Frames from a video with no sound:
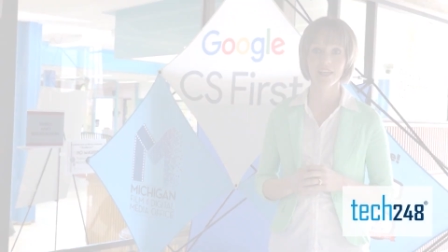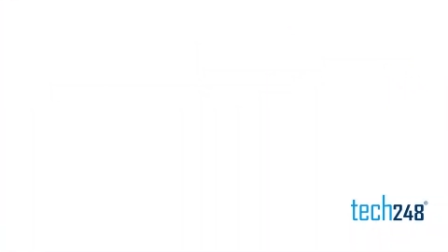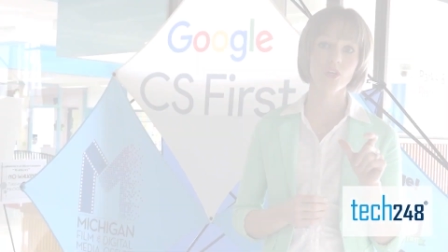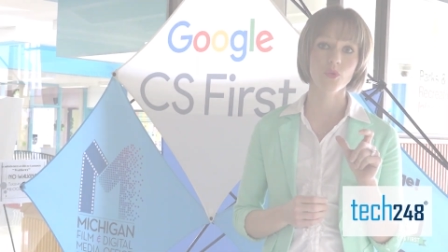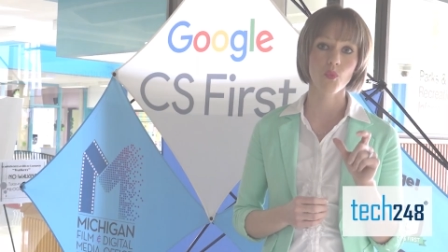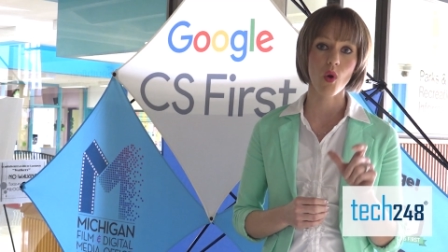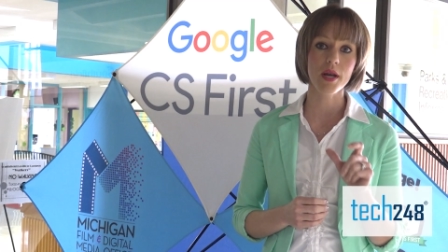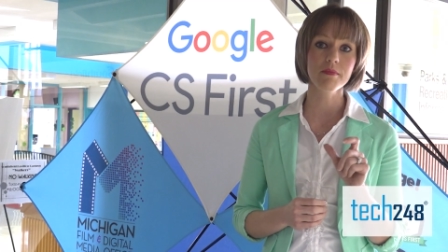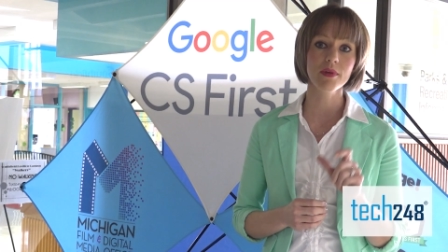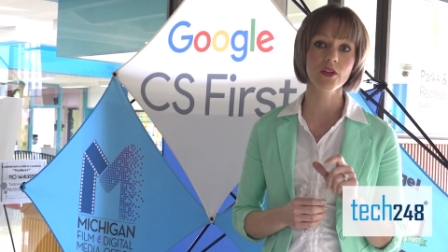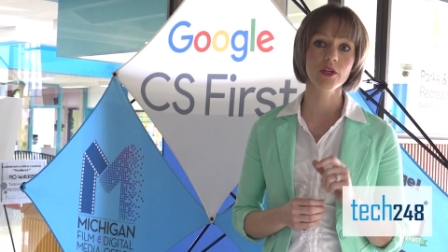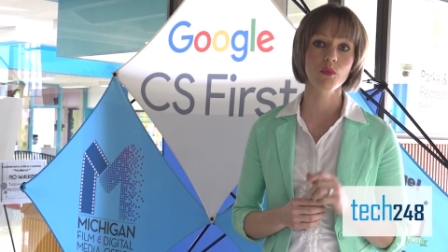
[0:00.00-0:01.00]
There are 1
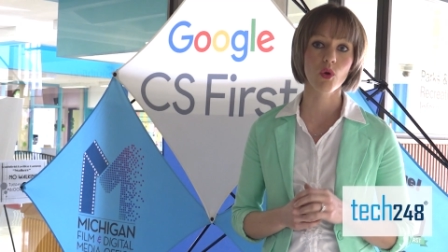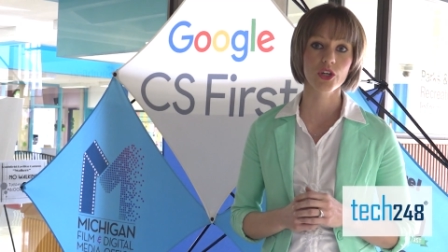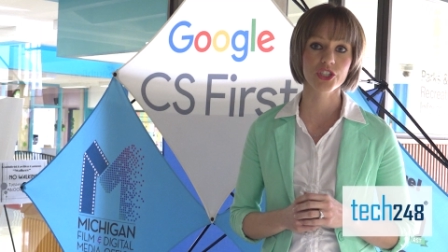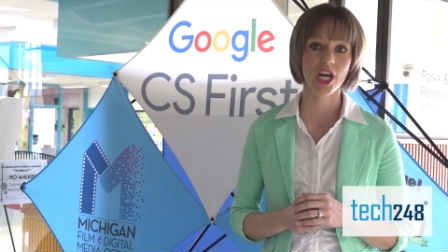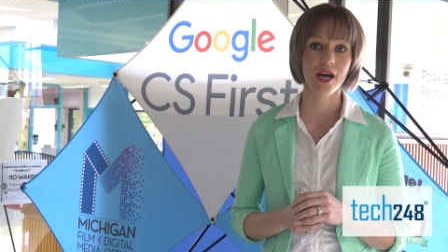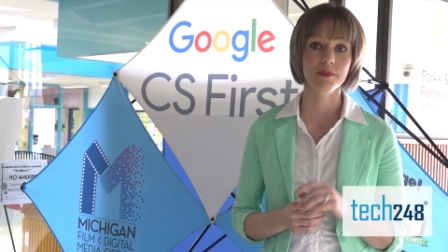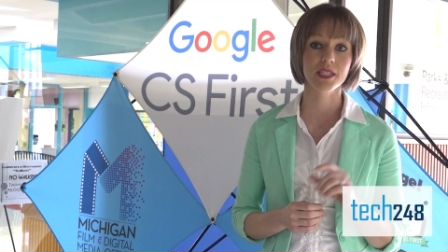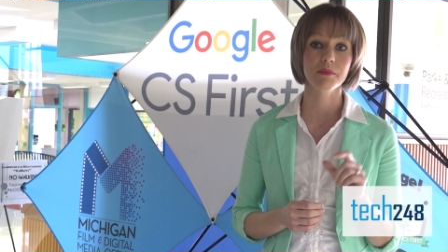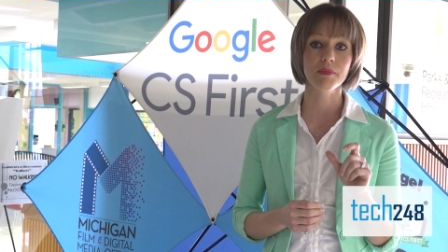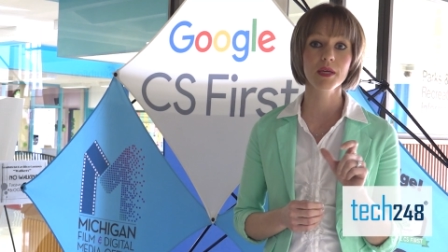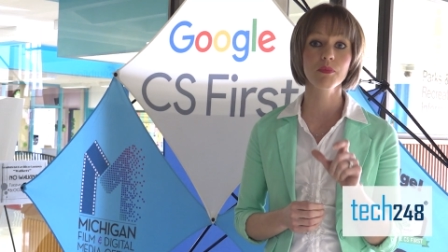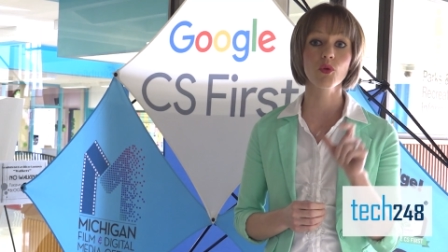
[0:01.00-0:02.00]
million more jobs than
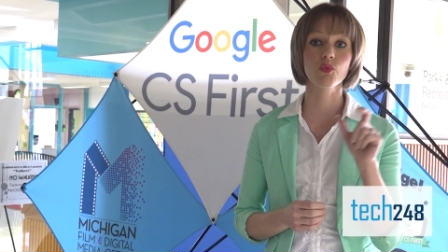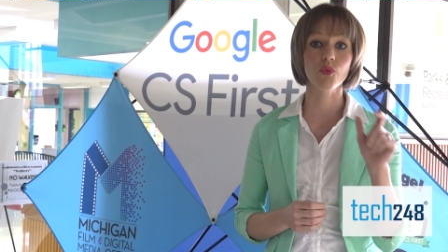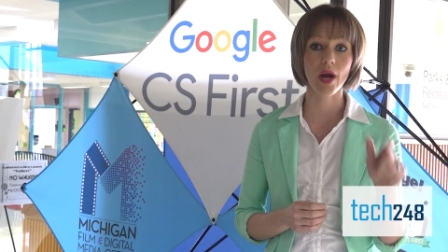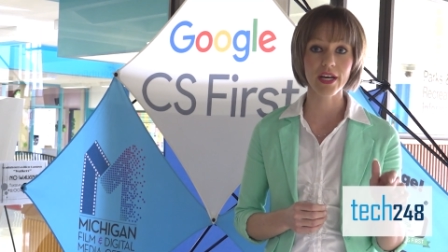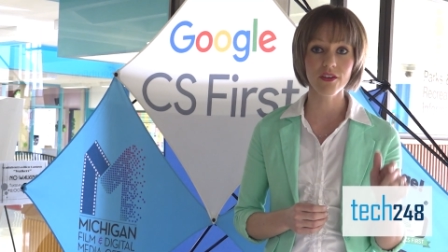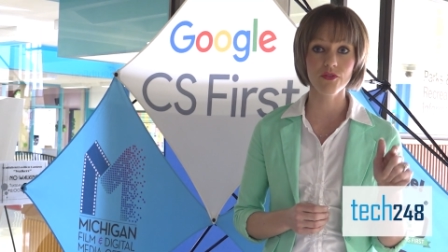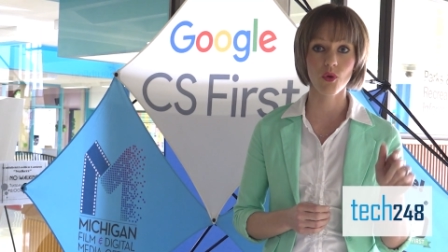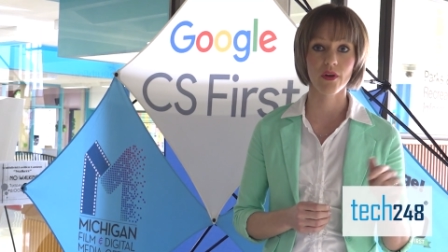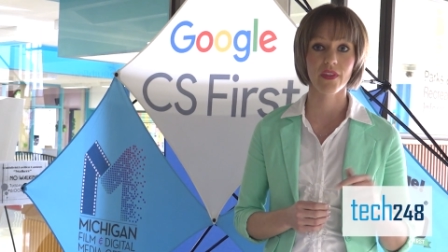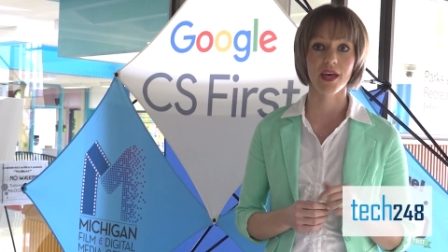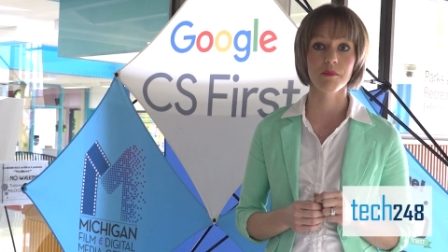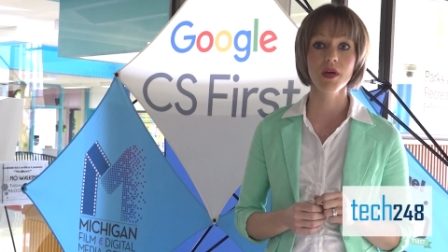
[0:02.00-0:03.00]
people ready for
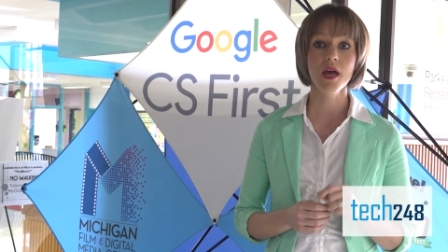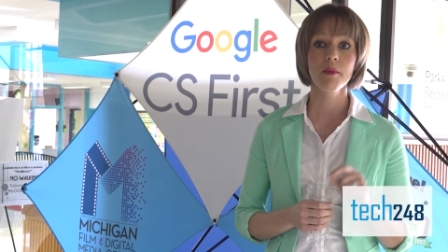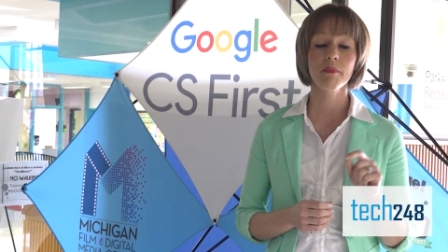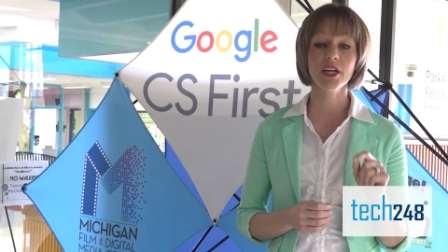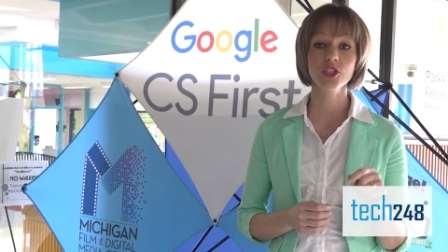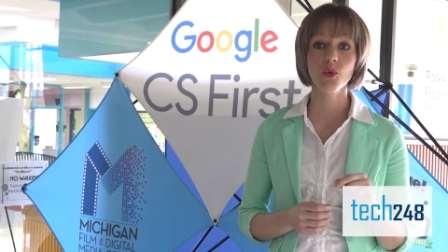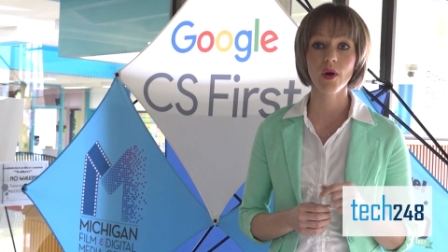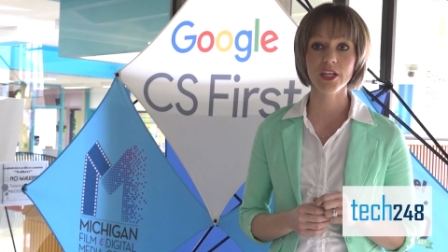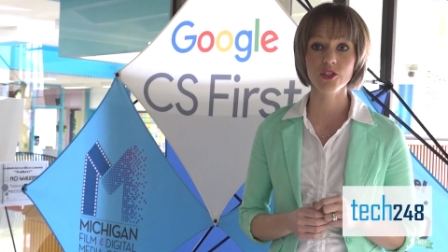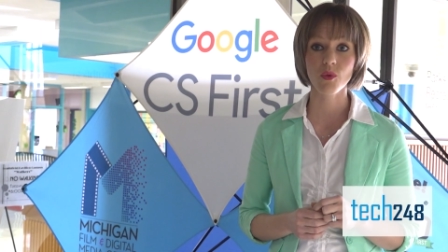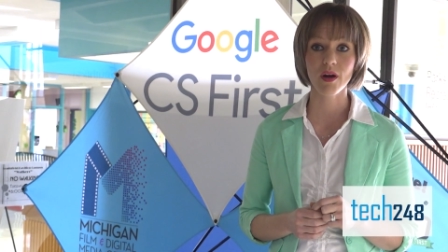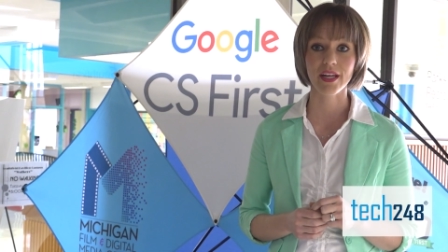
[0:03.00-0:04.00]
them by
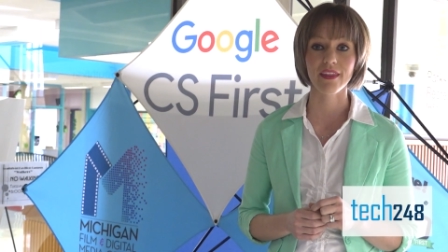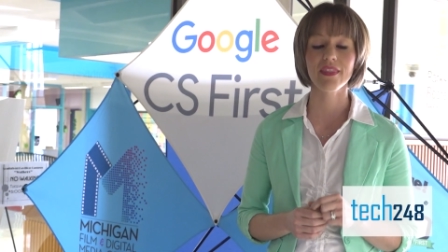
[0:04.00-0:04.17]
2020.